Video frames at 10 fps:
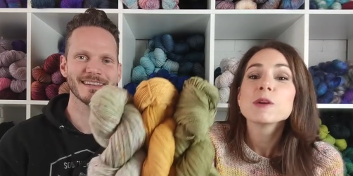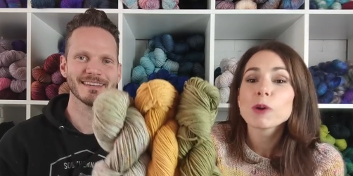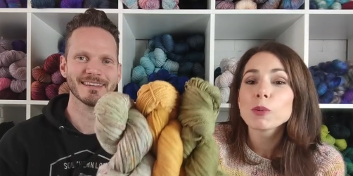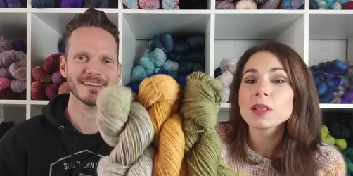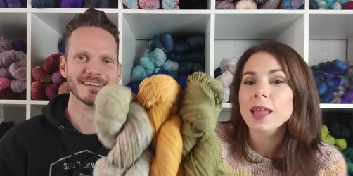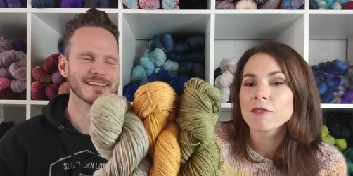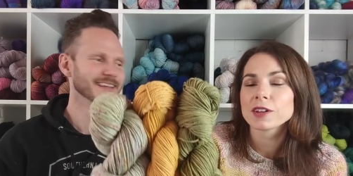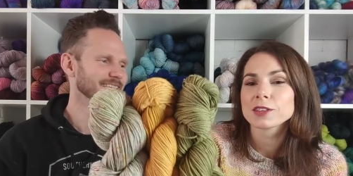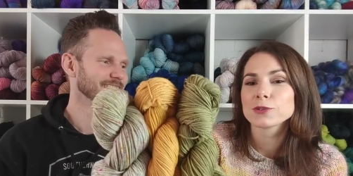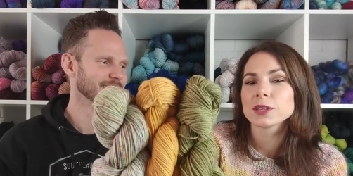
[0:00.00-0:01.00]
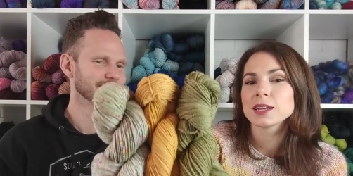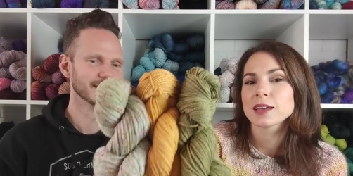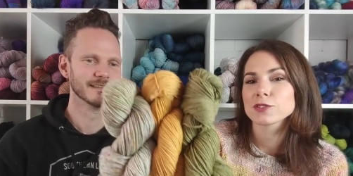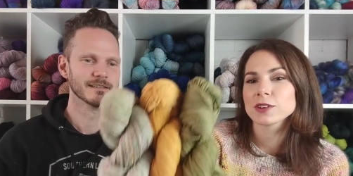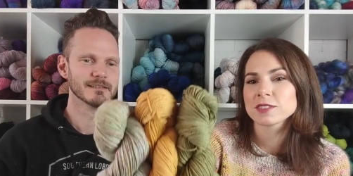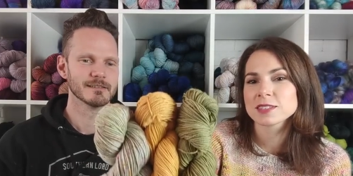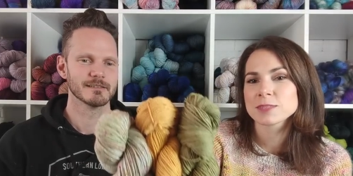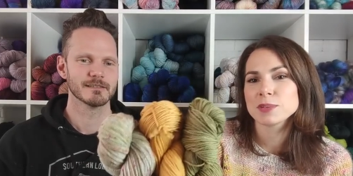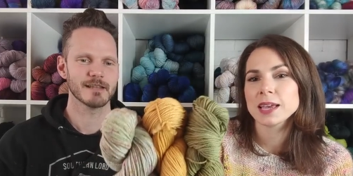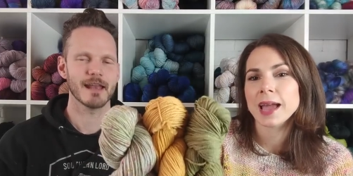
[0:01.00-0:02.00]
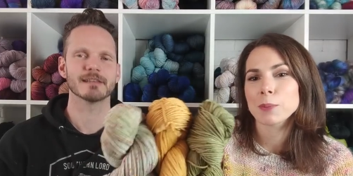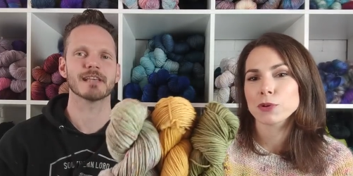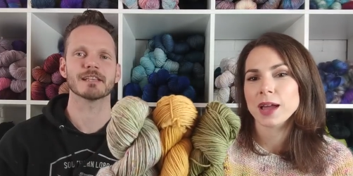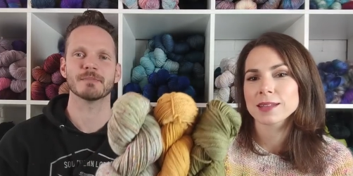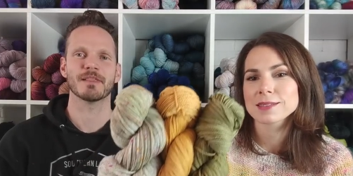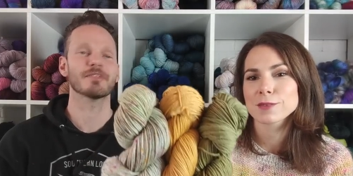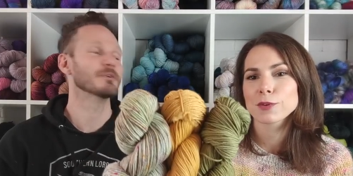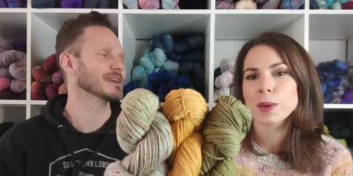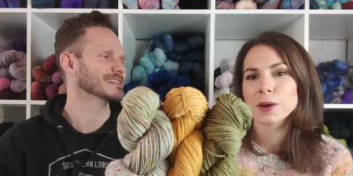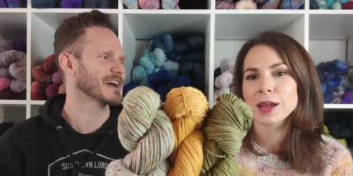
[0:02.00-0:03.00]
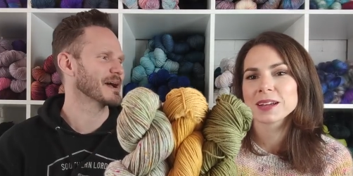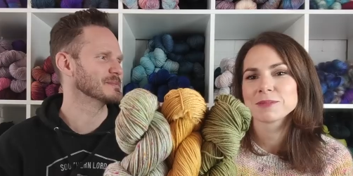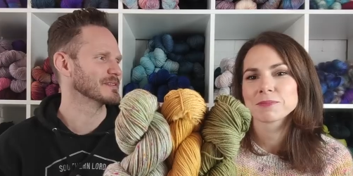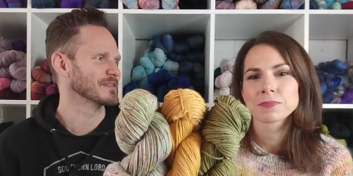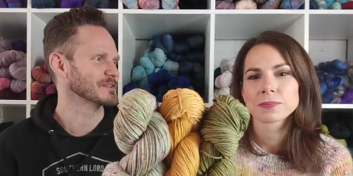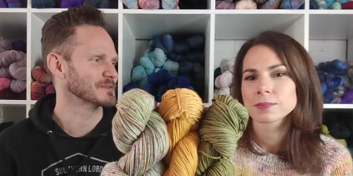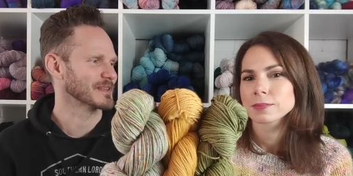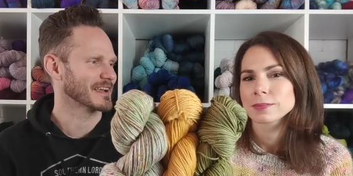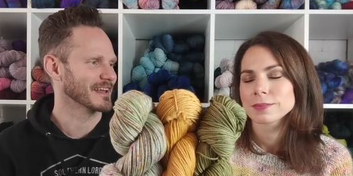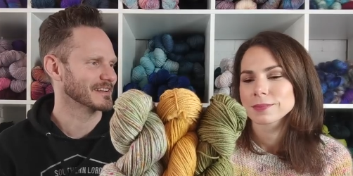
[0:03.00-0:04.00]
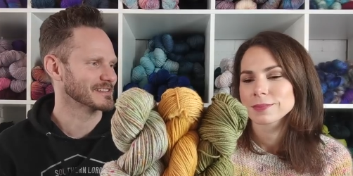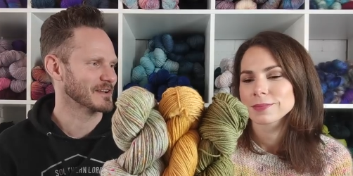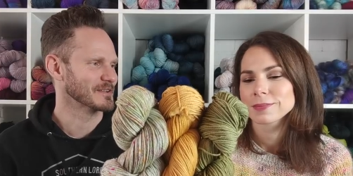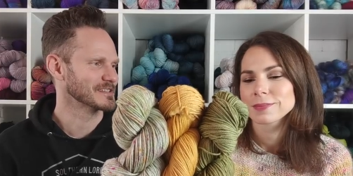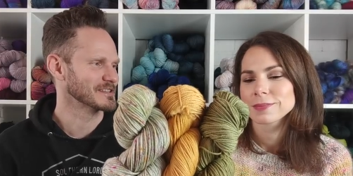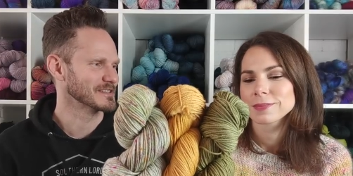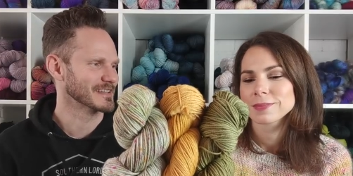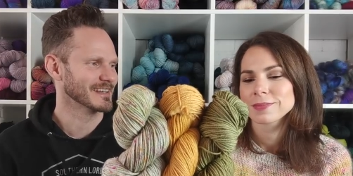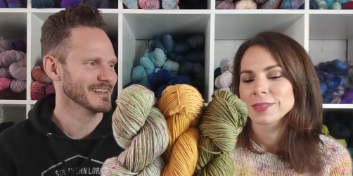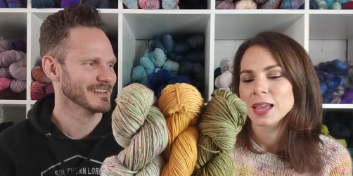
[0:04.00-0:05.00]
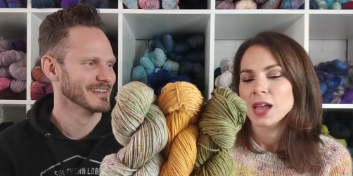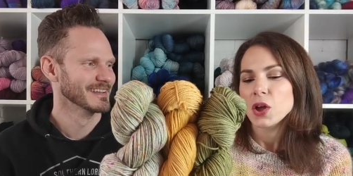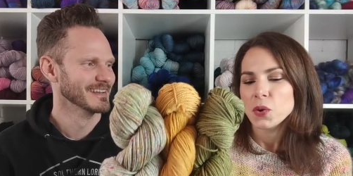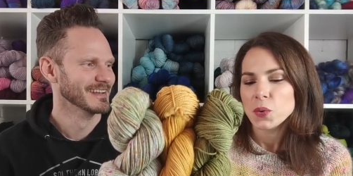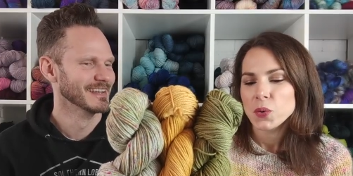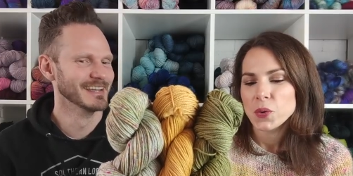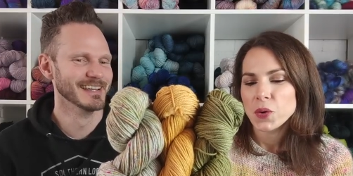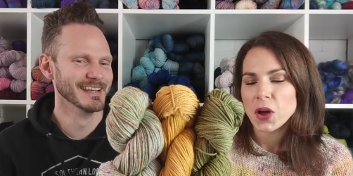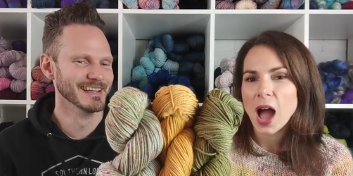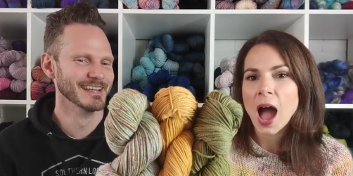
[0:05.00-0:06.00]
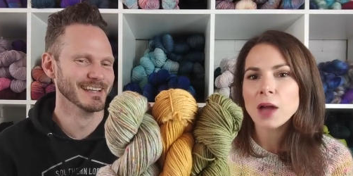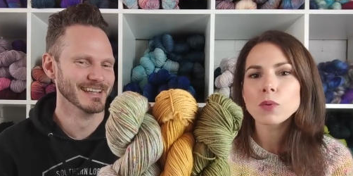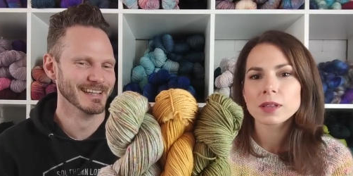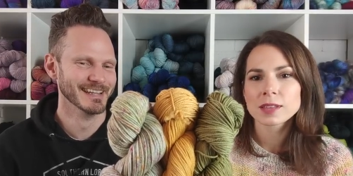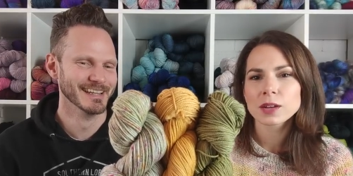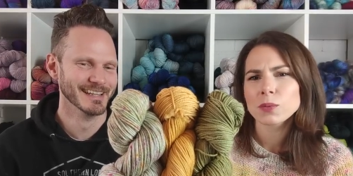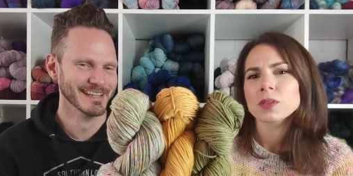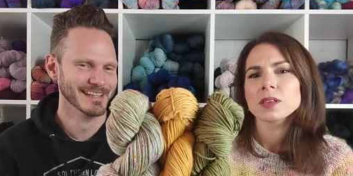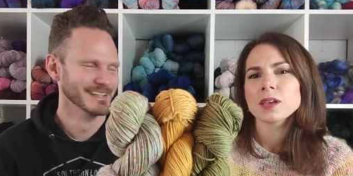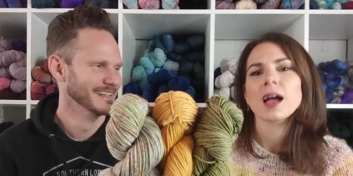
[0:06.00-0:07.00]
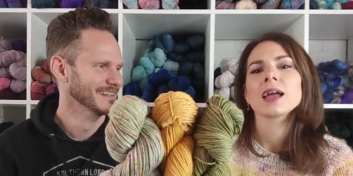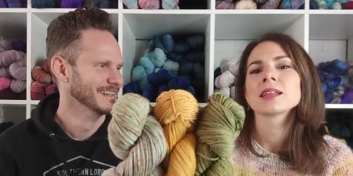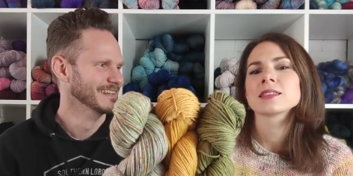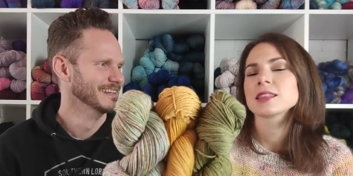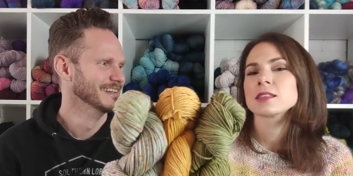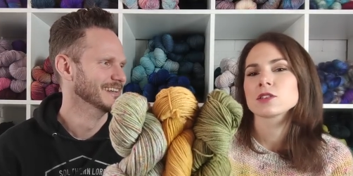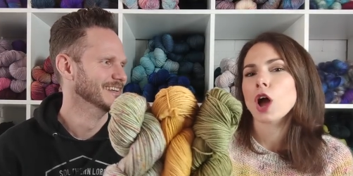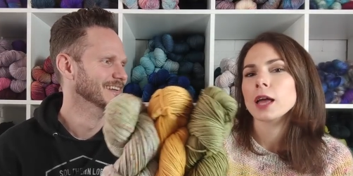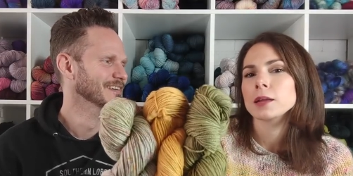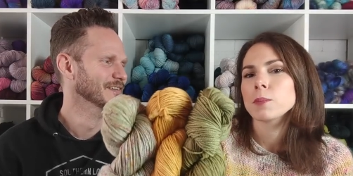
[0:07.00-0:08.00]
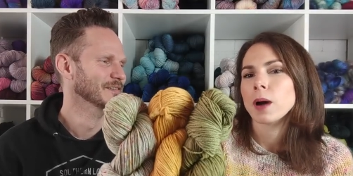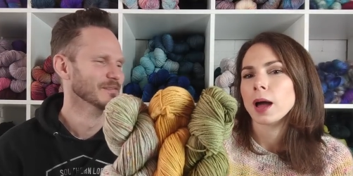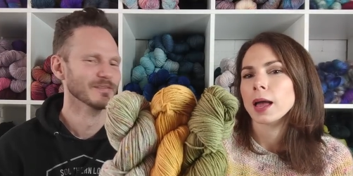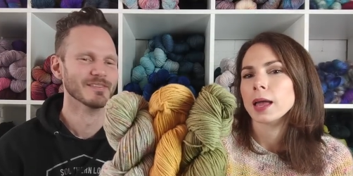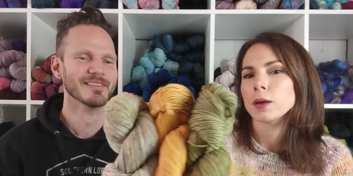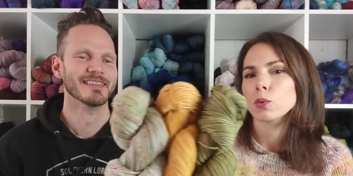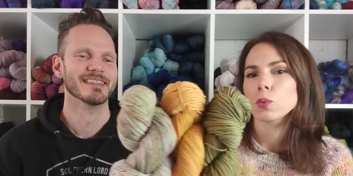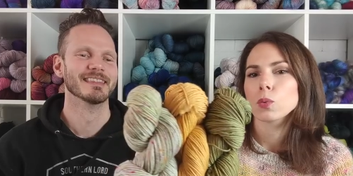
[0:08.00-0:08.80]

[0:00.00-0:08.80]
Speaker 1: People will love it. It's really nice. Chris is being Janice apprehensive three about times
Speaker 2: it. if those were the colors I was choosing.
Speaker 1: I wasn't. it's it's not in my